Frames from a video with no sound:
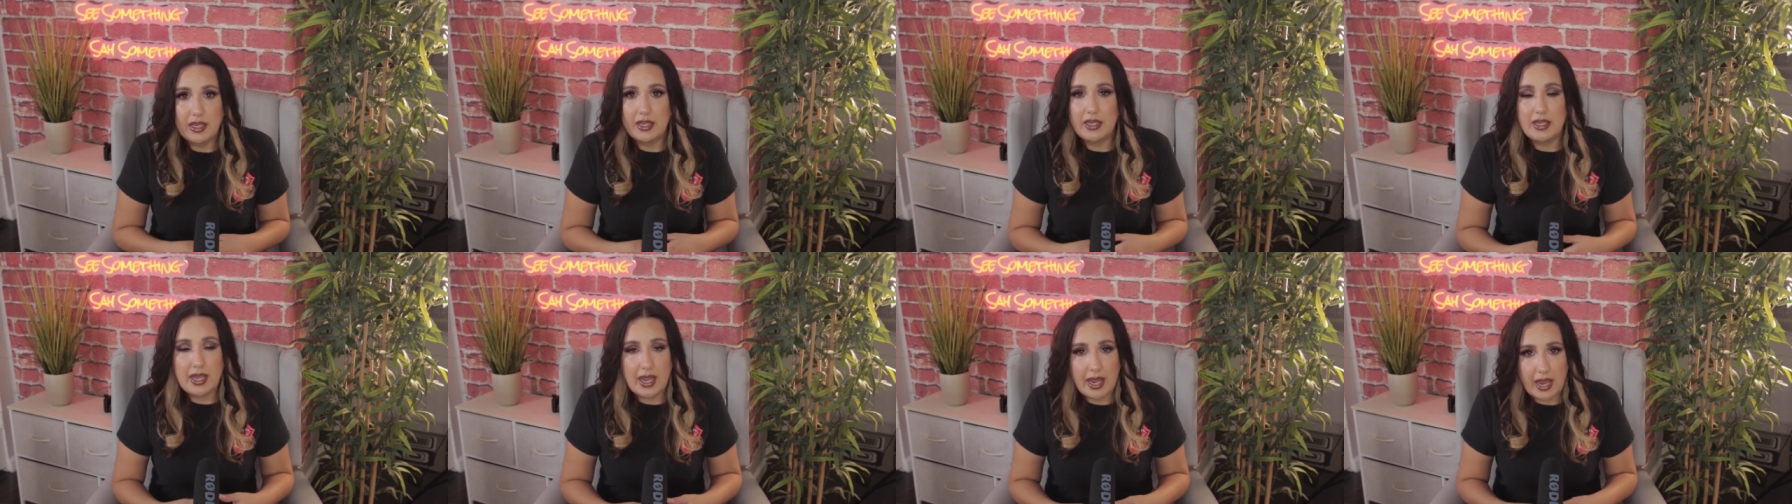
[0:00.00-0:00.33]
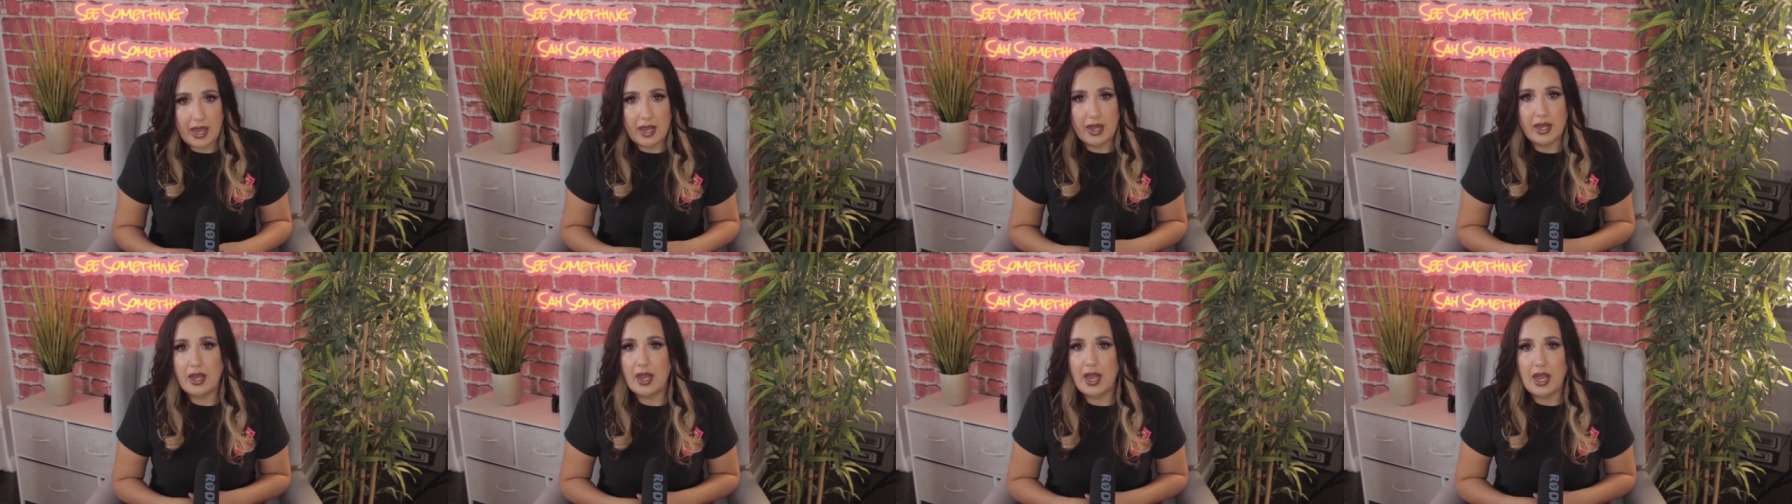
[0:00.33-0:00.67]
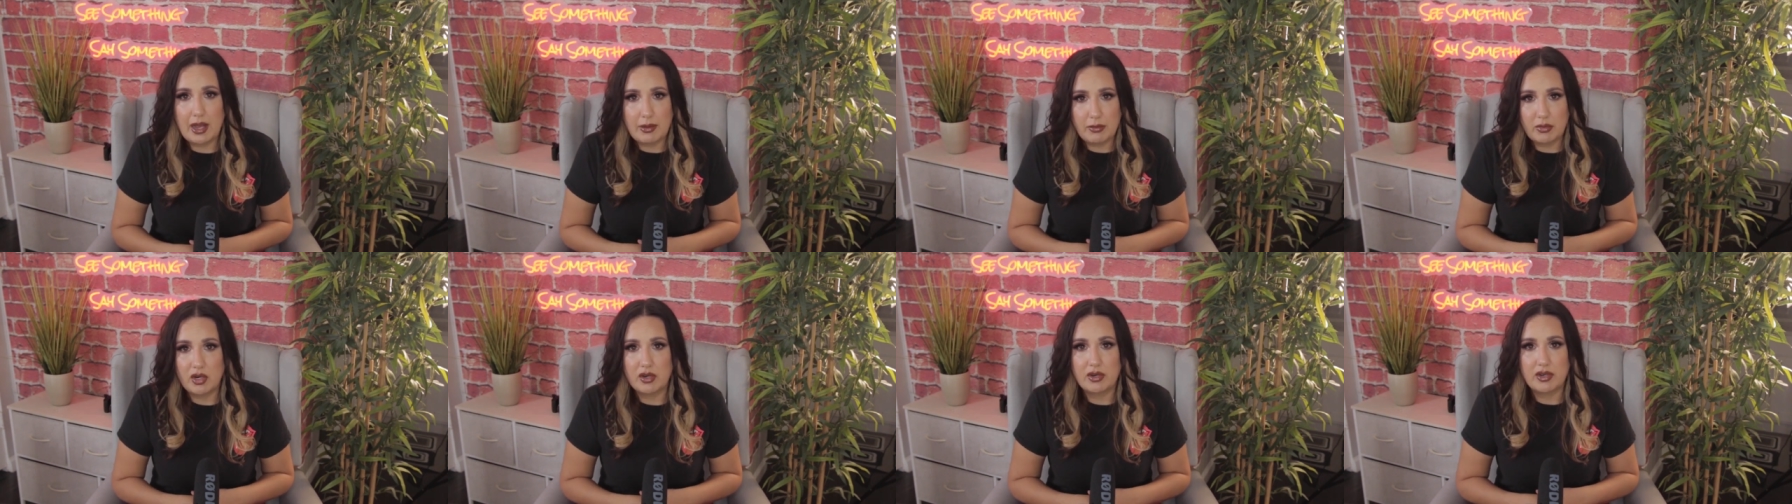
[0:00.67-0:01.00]
Yeah,
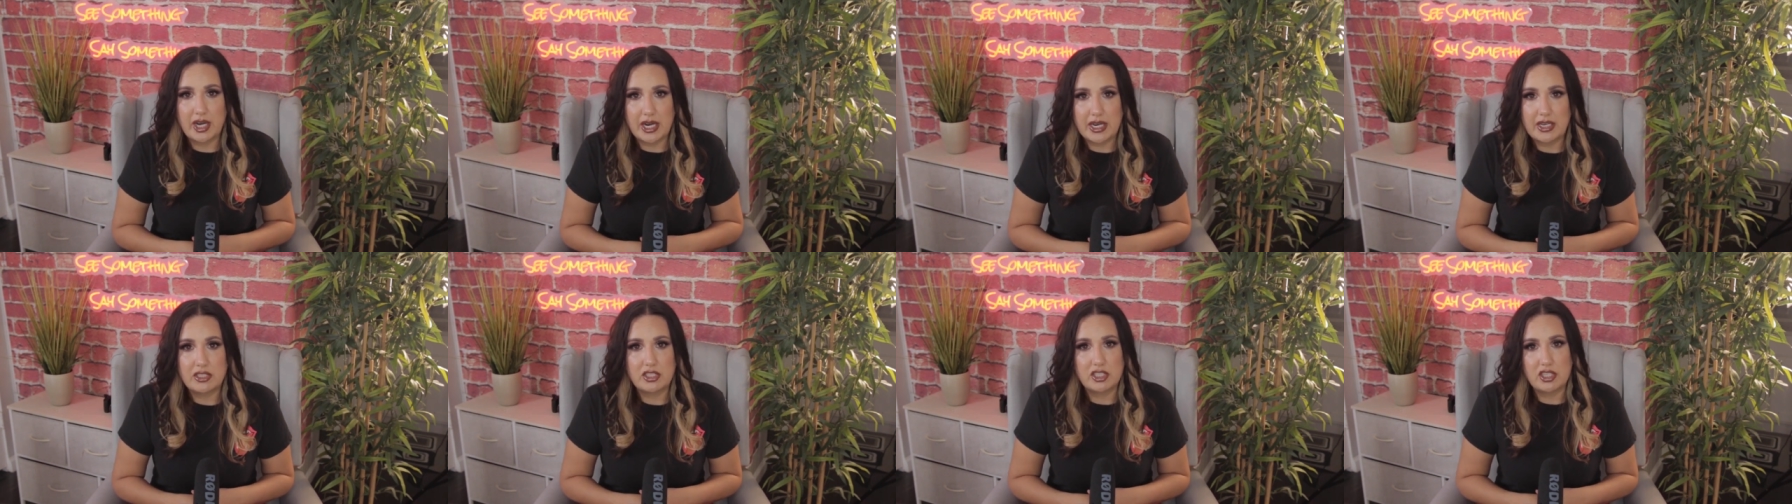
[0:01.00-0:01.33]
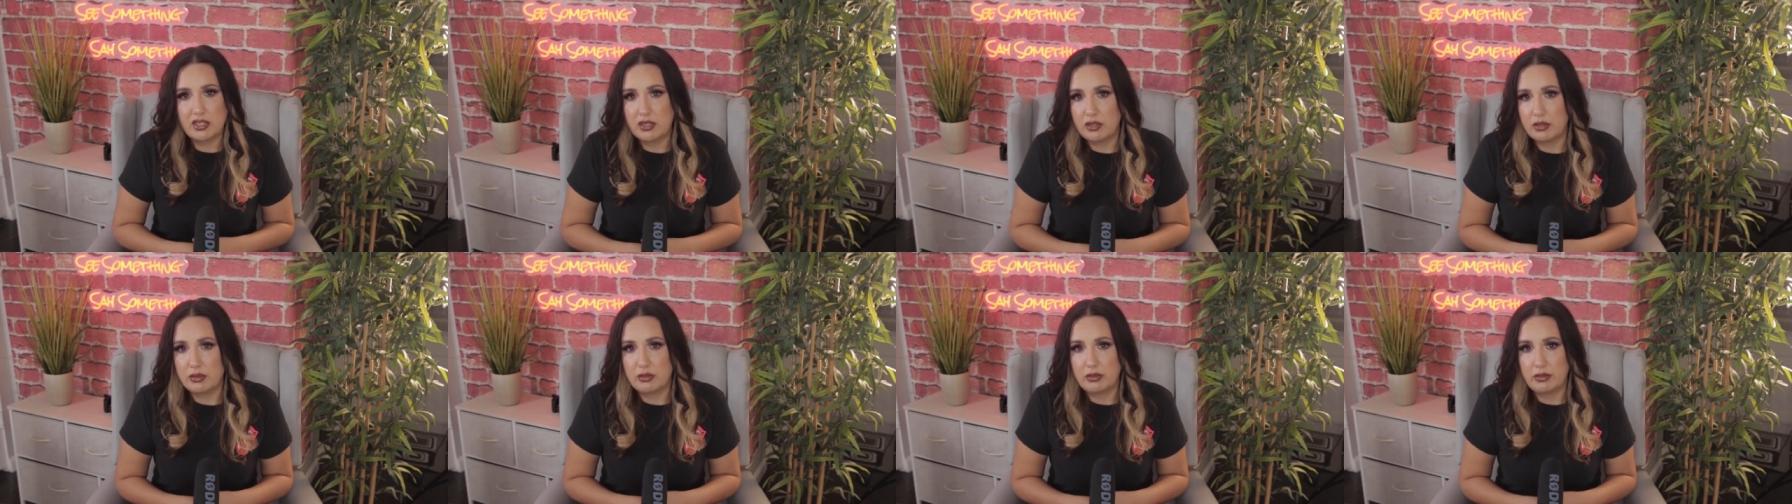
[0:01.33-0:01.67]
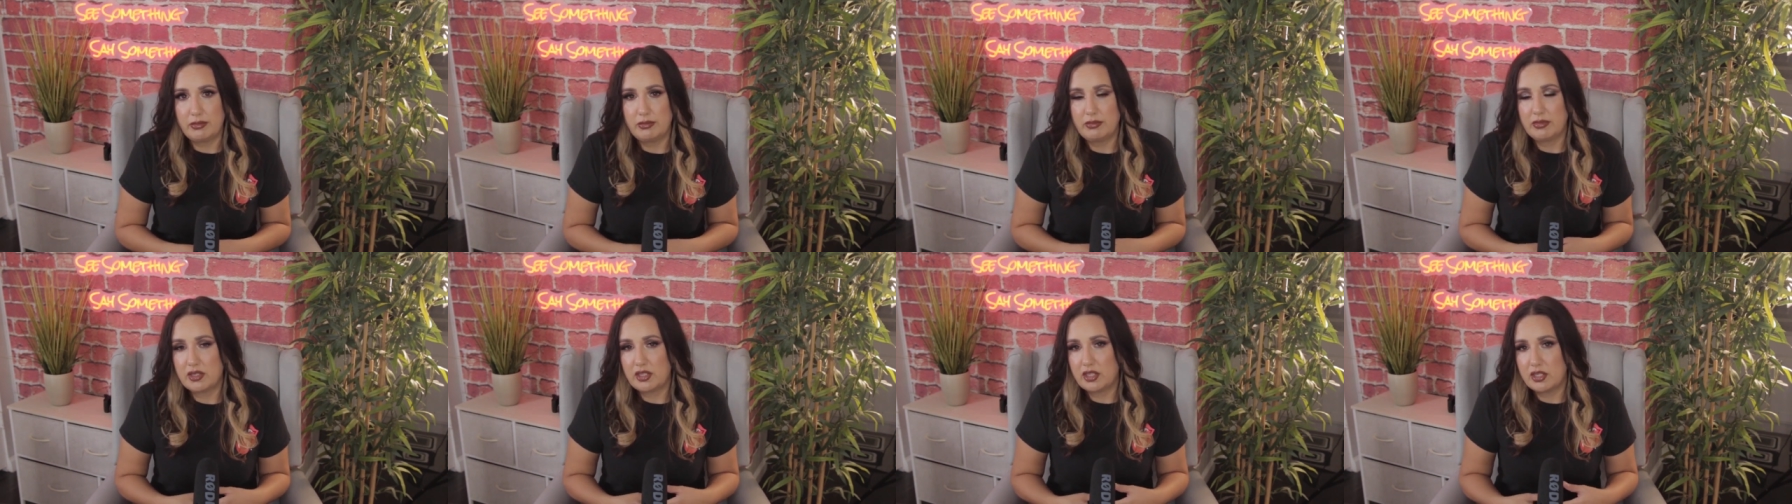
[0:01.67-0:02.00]
I'm all right
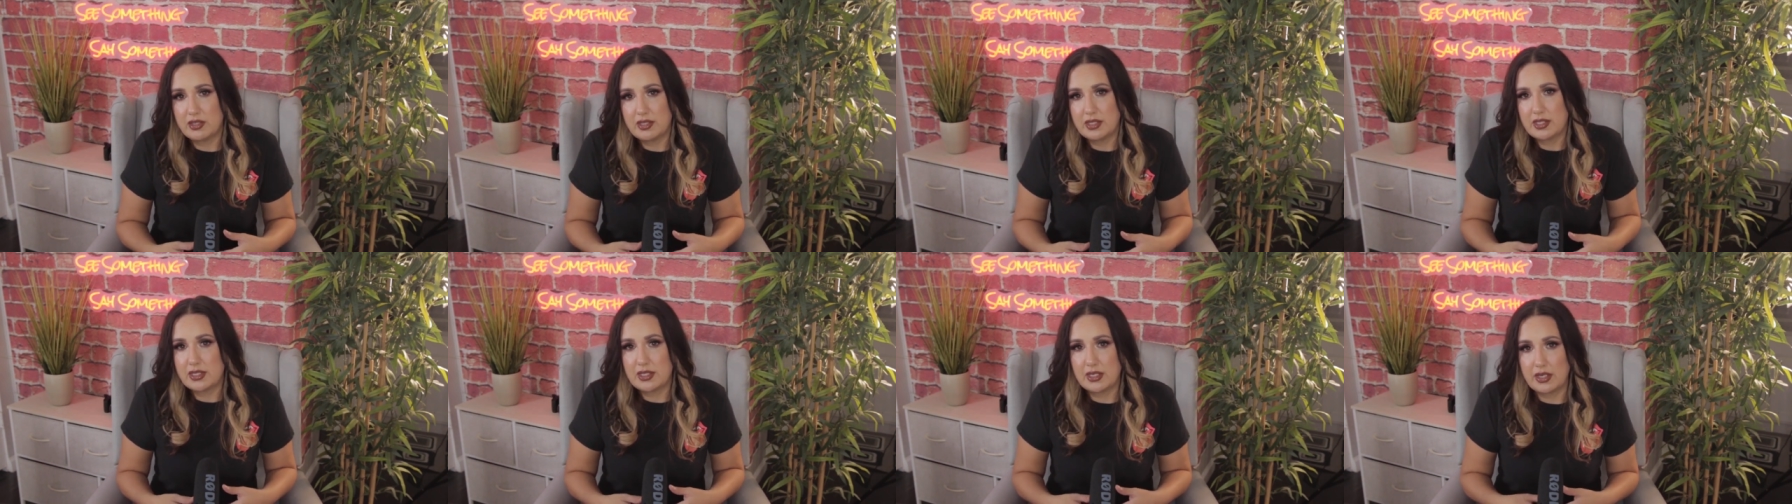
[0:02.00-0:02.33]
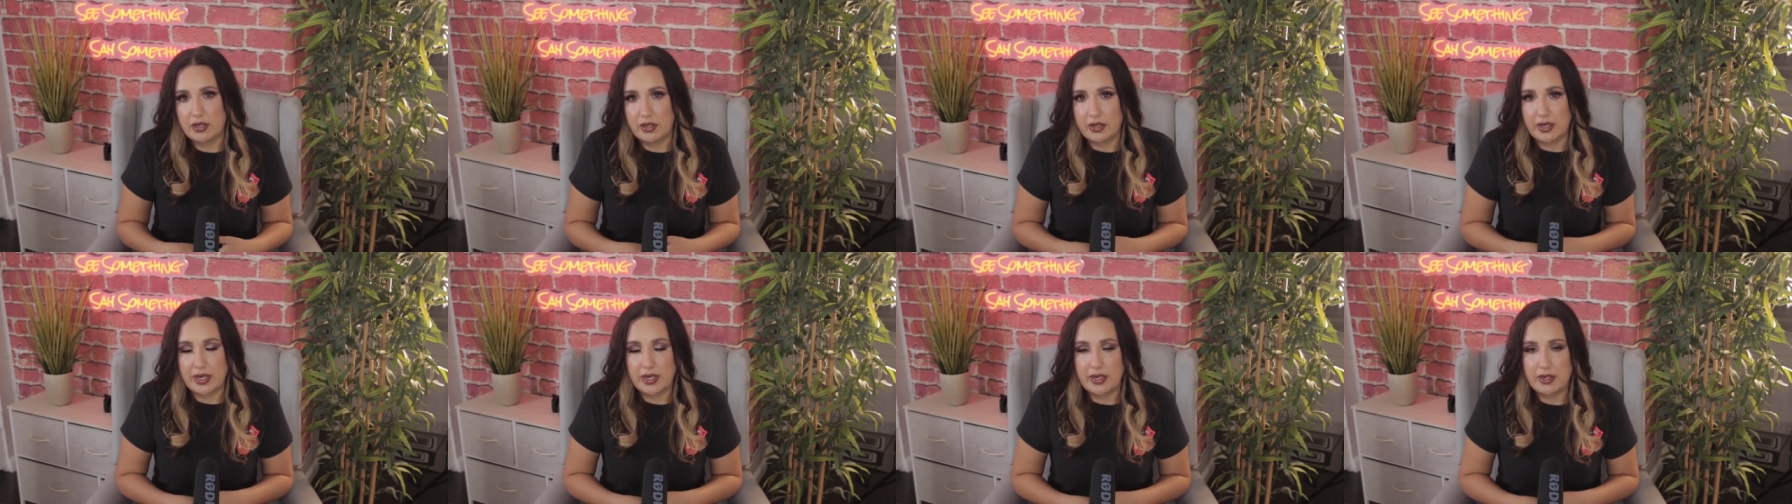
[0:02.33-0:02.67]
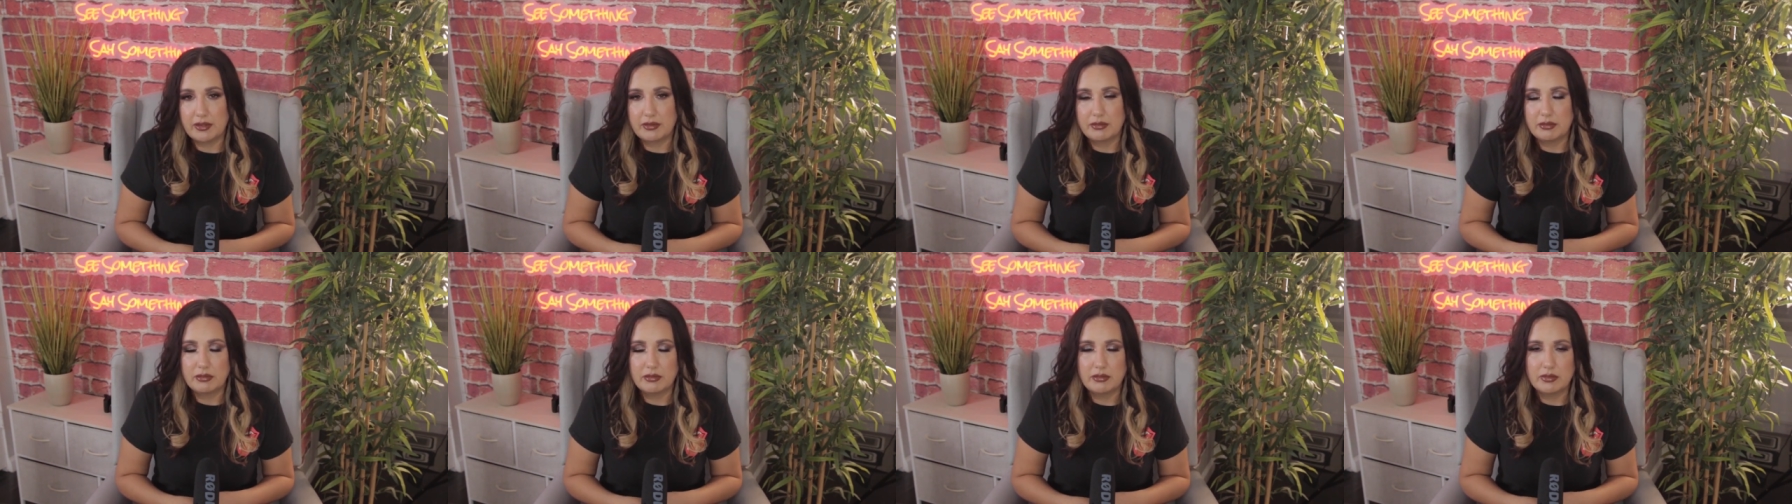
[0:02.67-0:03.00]
too, considering.